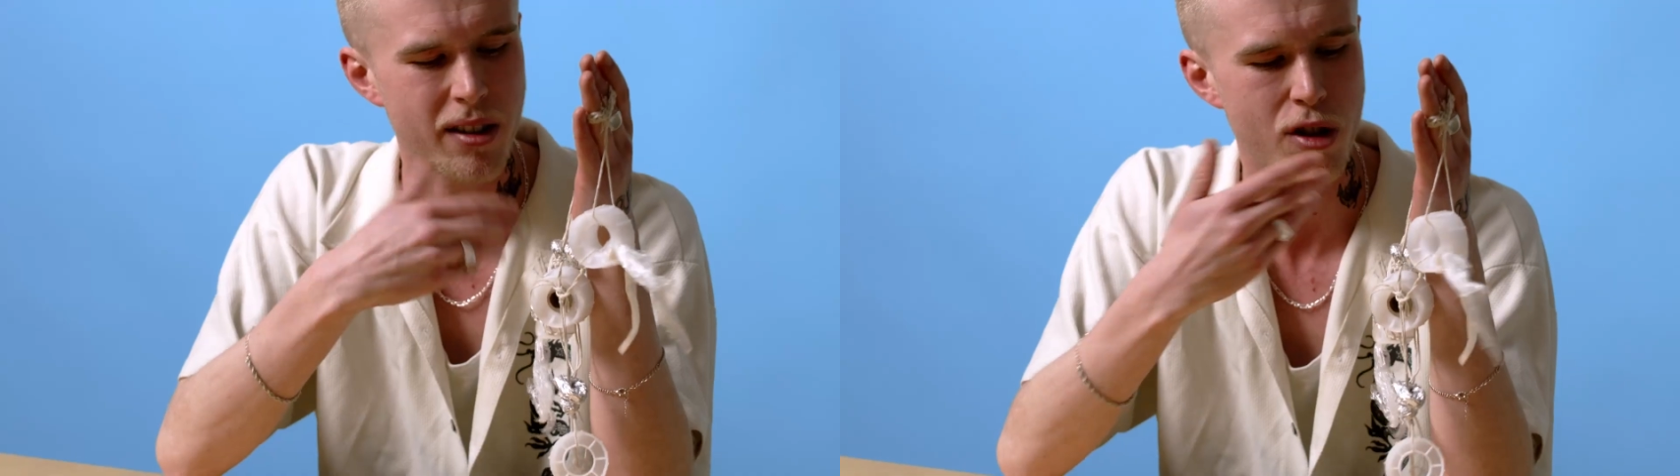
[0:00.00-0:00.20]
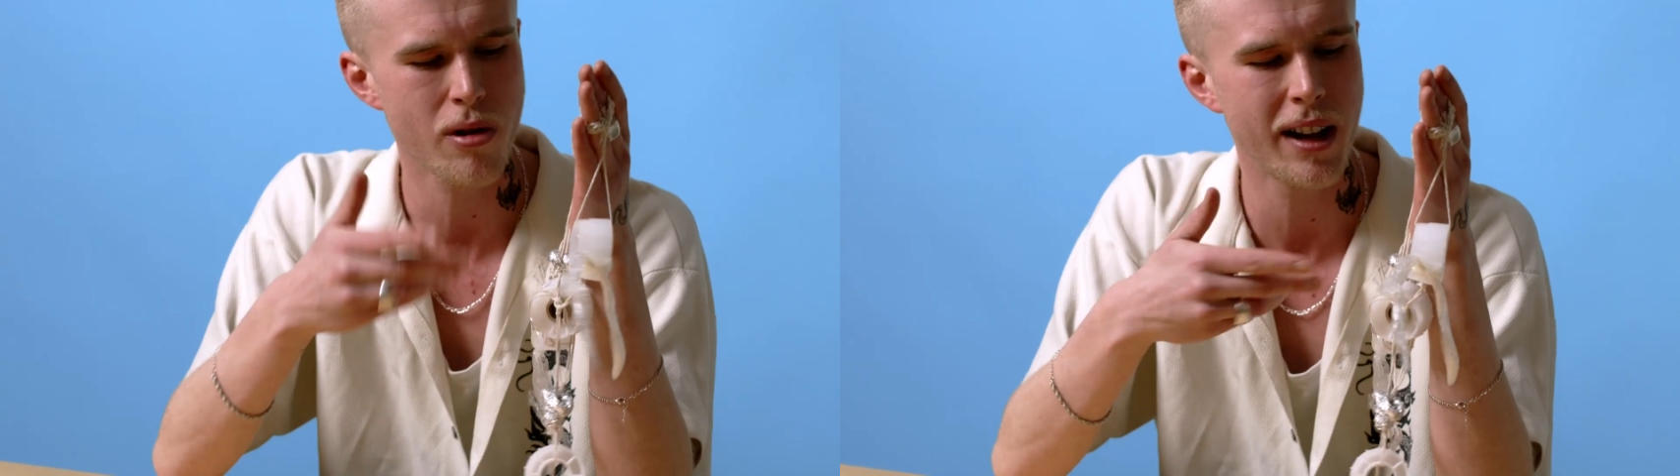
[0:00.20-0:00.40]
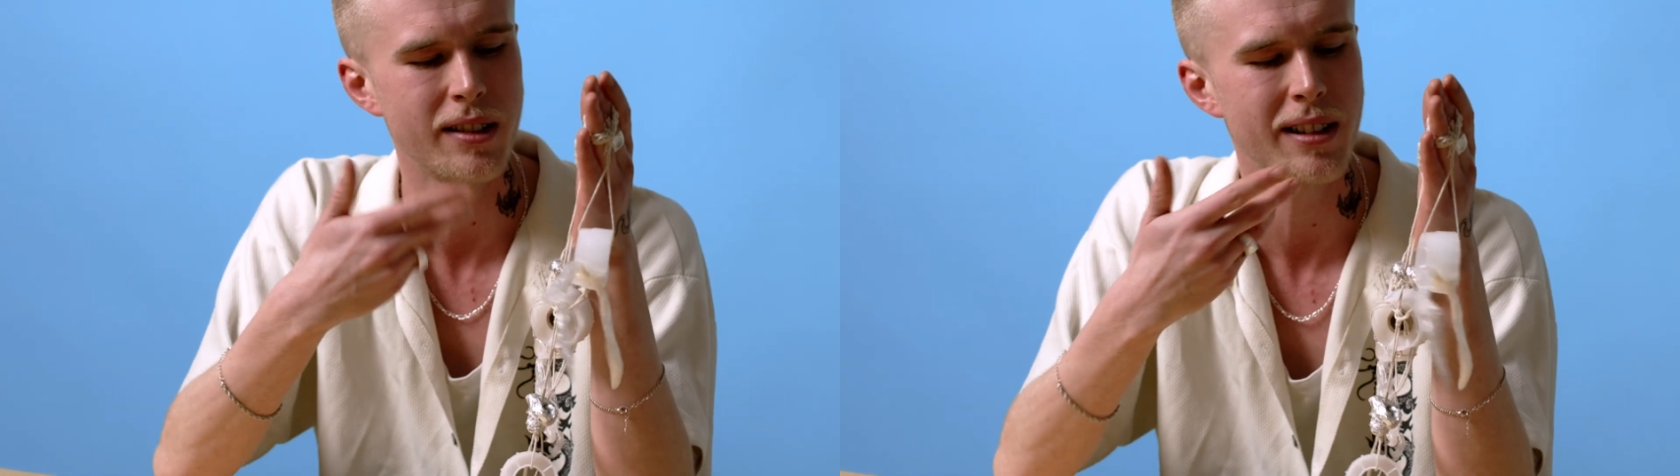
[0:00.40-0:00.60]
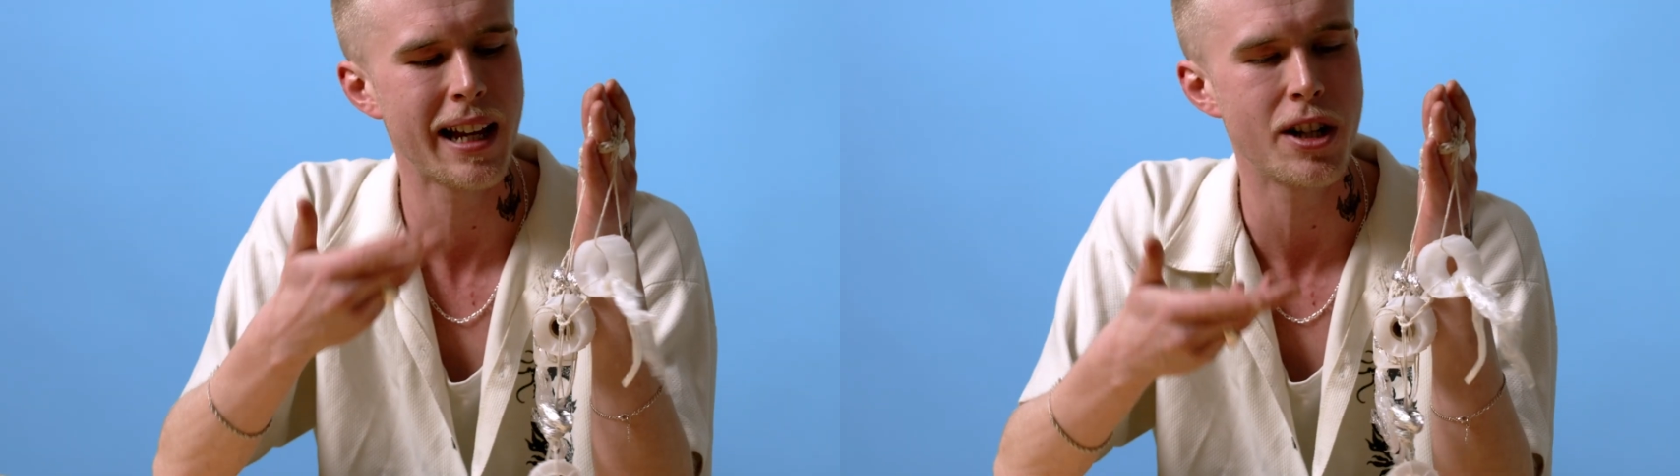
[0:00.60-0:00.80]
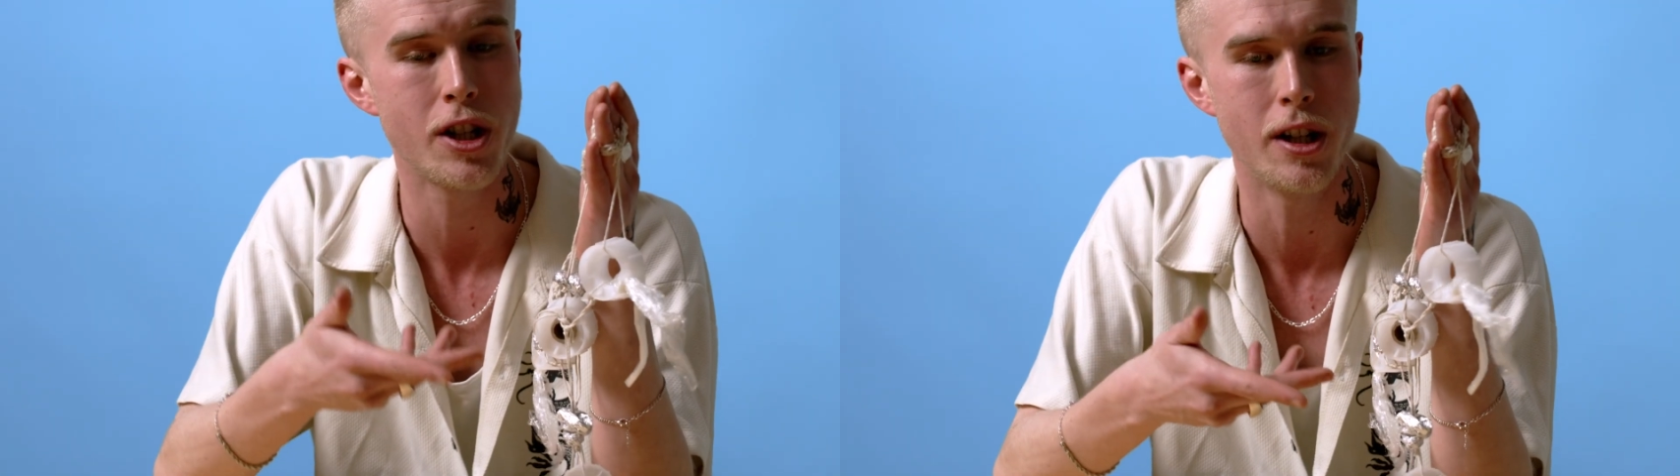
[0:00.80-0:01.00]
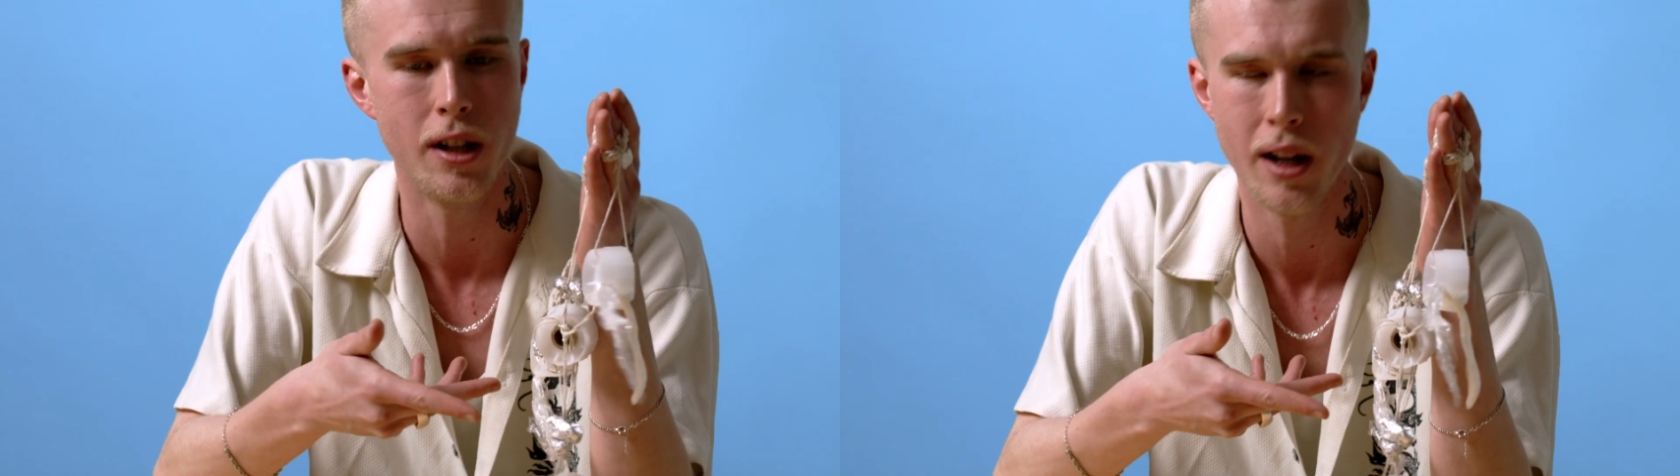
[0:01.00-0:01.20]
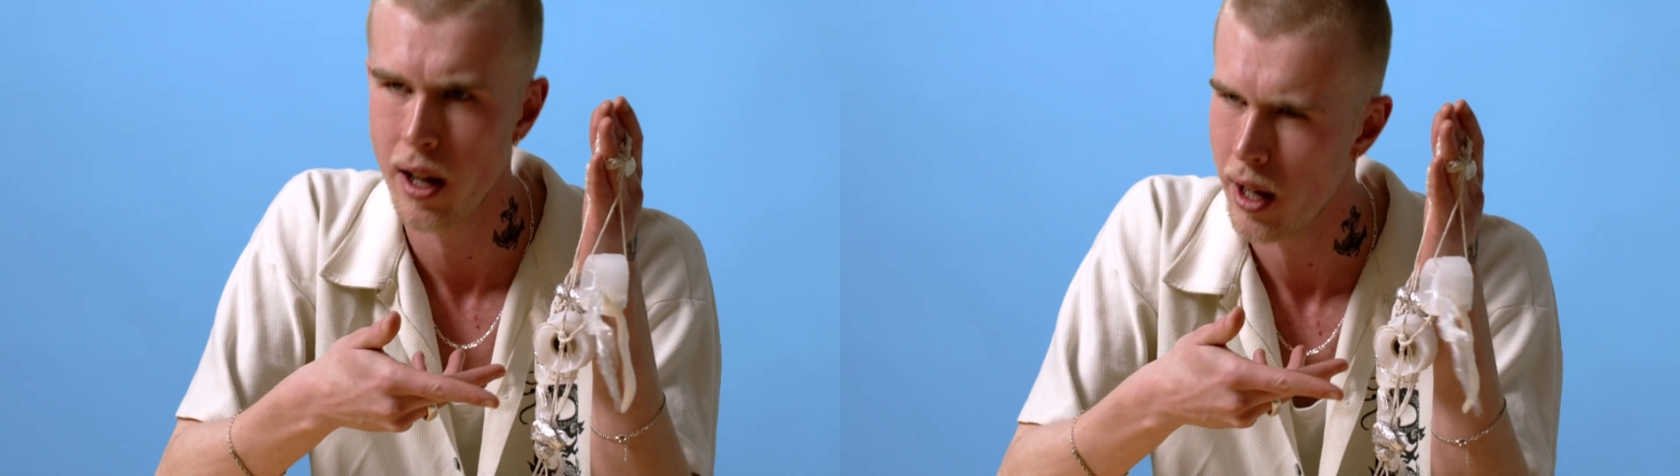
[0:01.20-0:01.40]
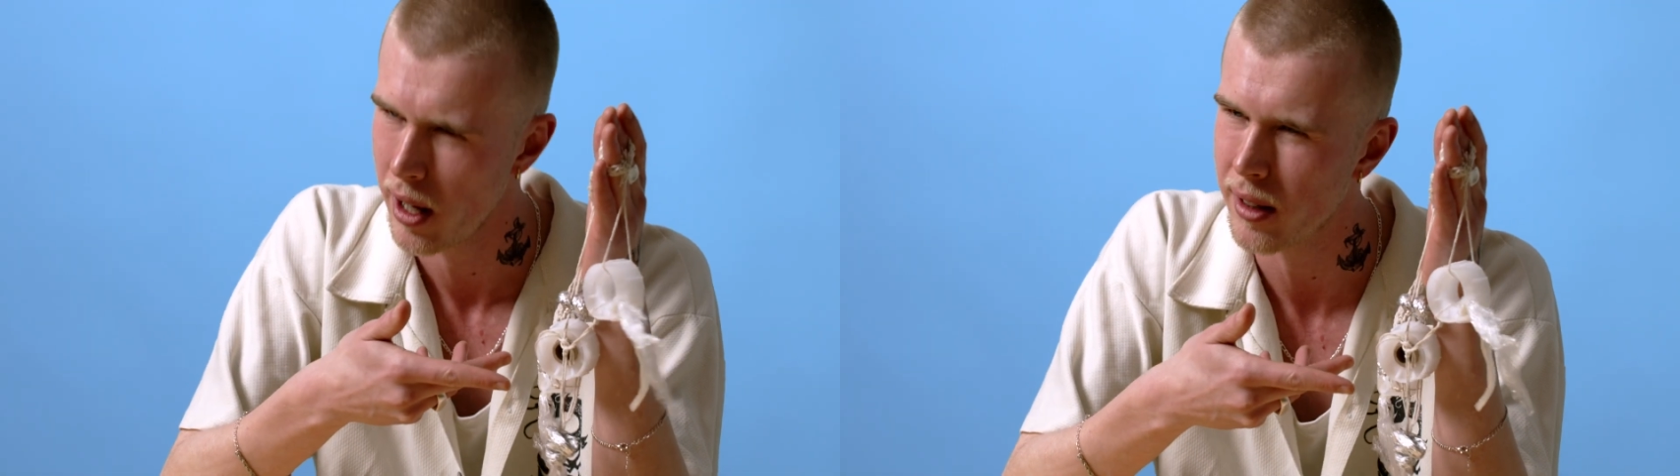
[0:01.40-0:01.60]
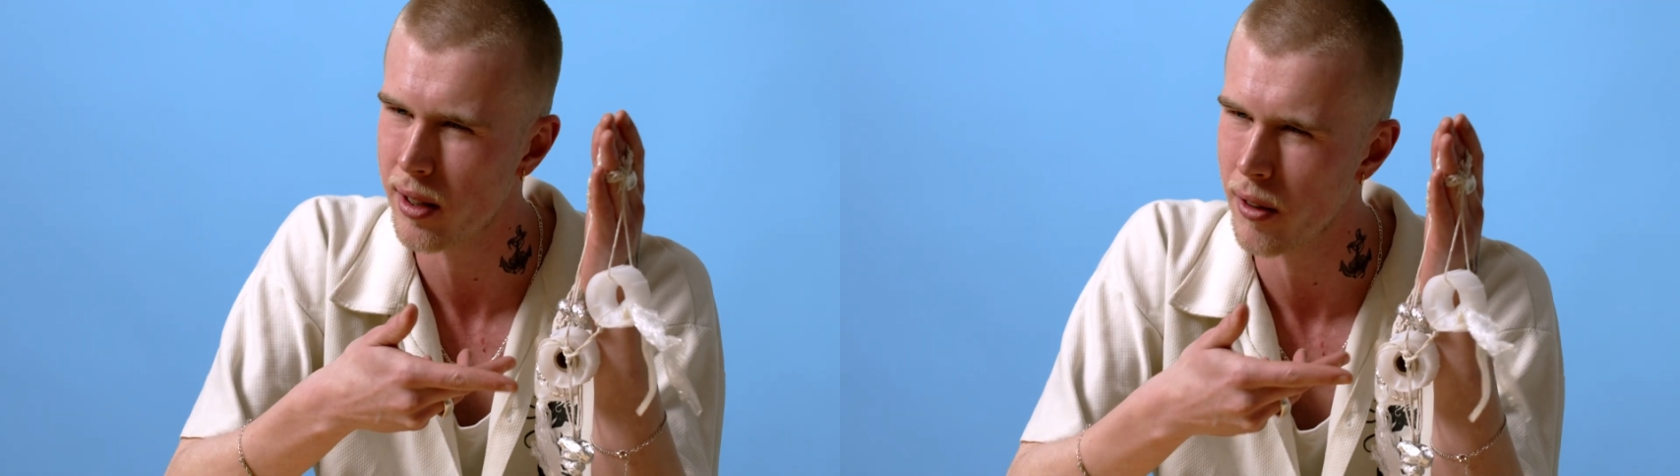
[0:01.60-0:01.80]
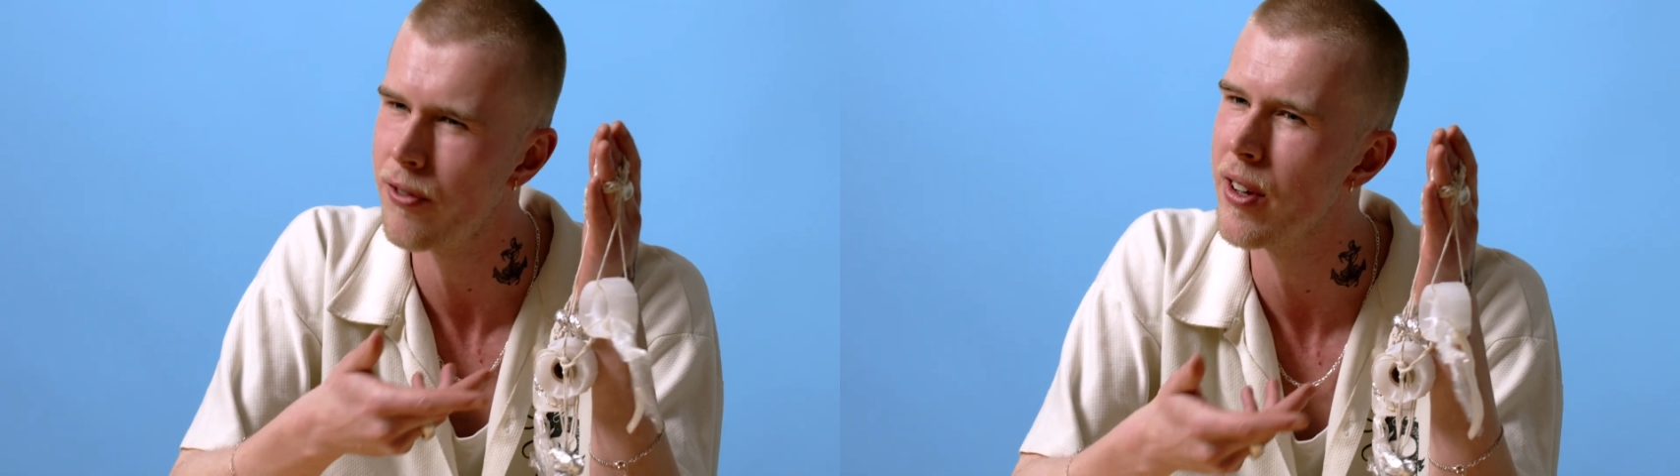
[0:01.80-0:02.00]
the translation into
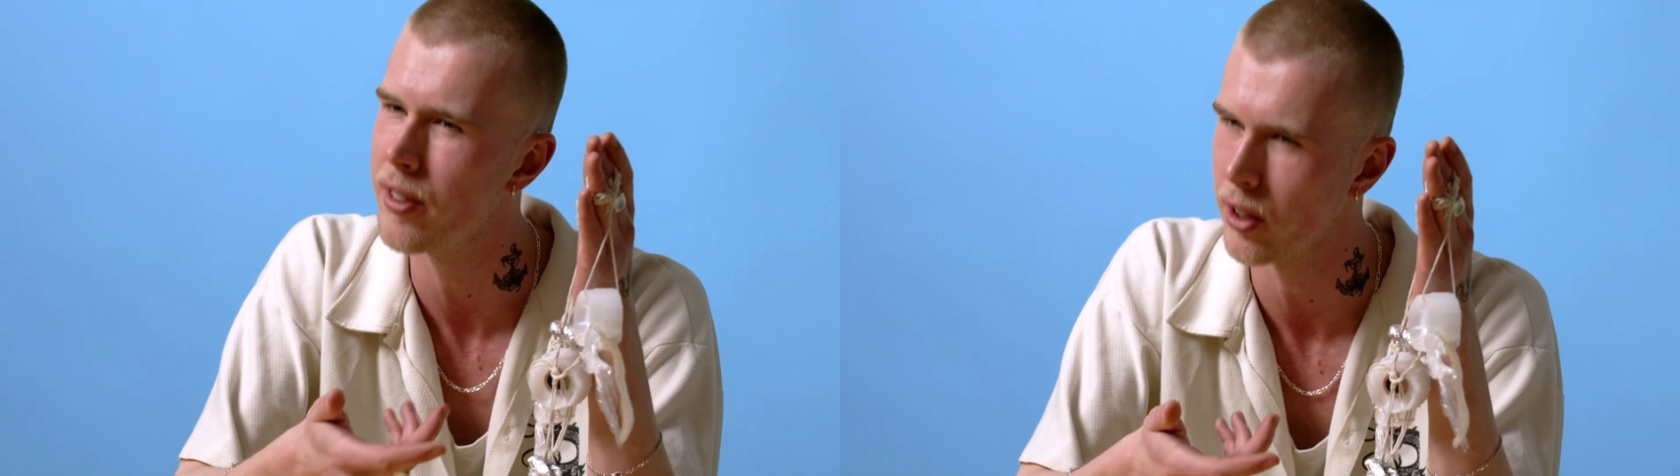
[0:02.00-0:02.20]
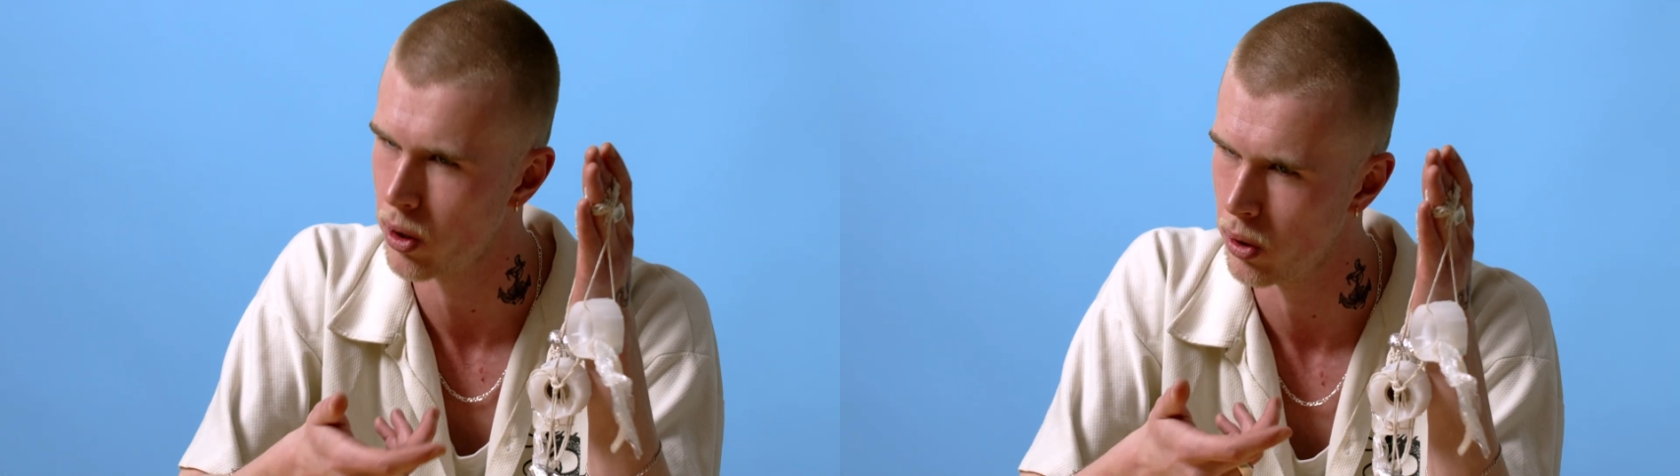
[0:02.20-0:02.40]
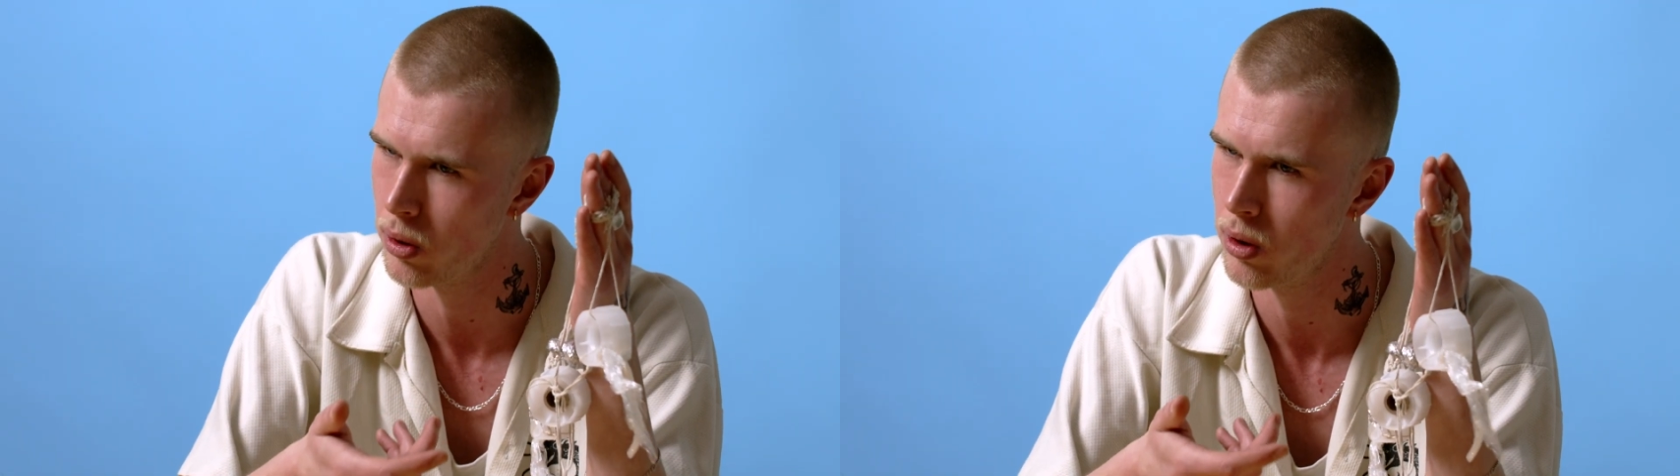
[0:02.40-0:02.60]
the physical.